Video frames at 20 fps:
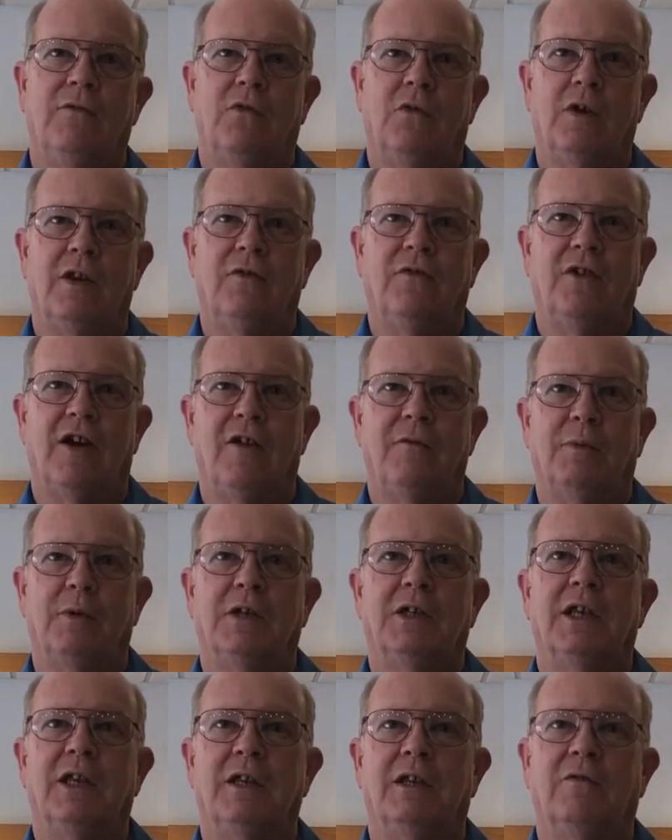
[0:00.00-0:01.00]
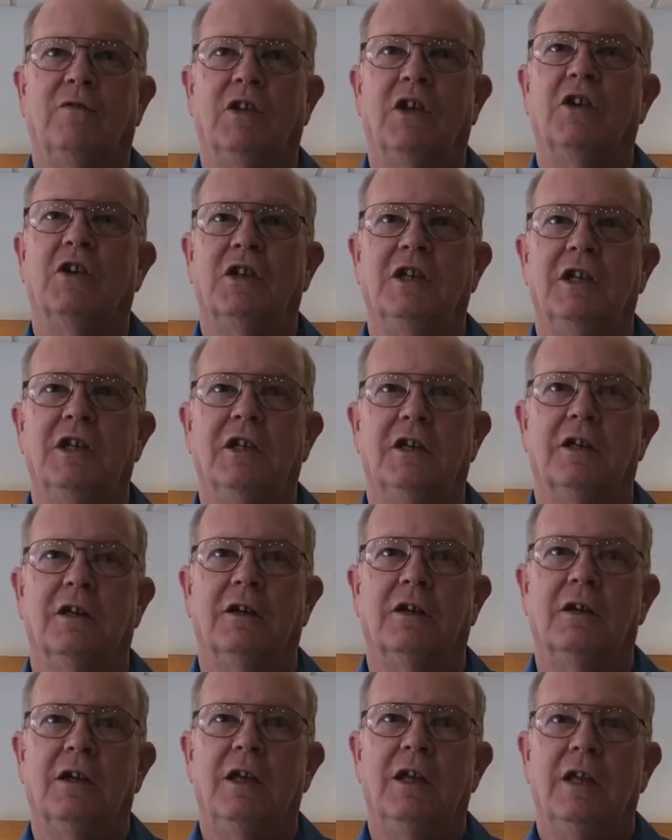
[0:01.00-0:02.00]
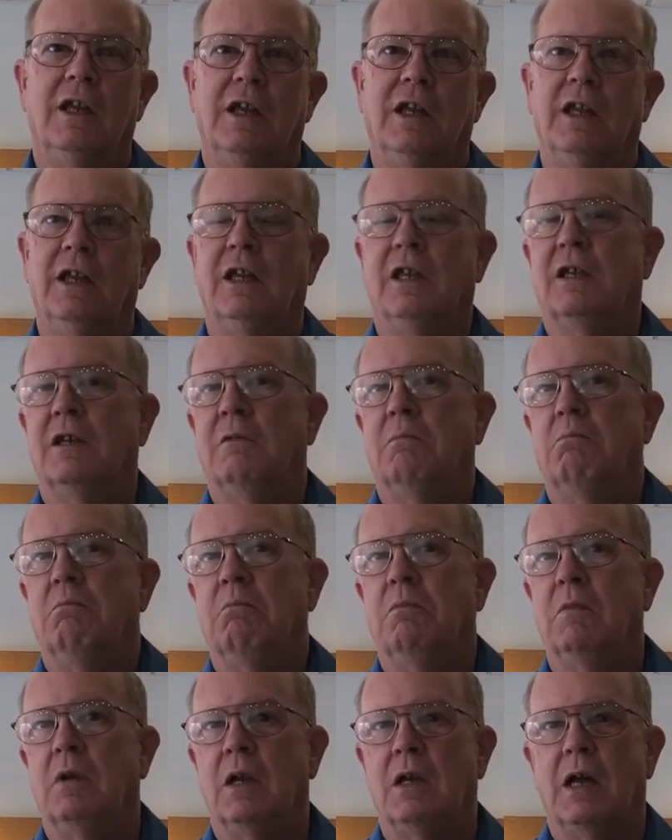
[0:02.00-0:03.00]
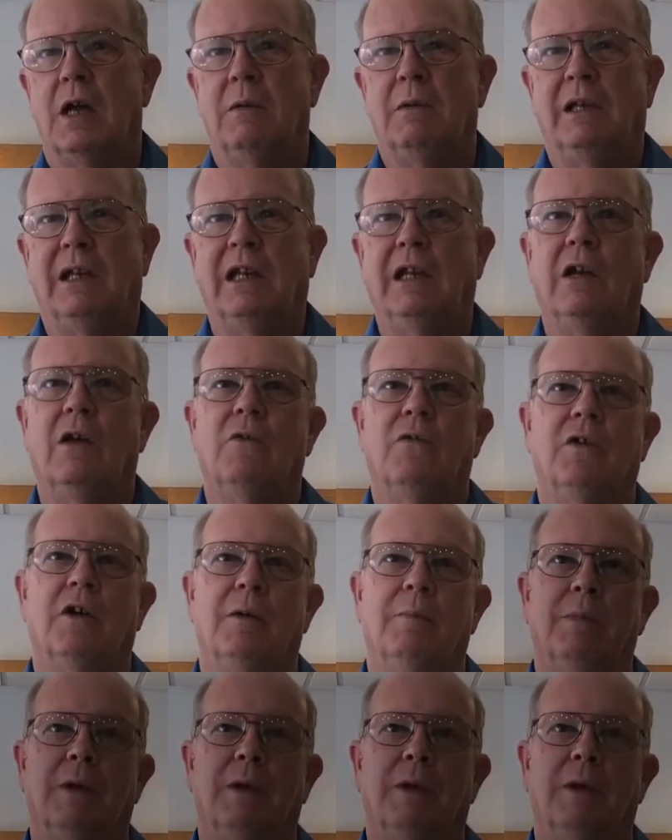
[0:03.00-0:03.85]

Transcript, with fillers: 45% of their year in a little over a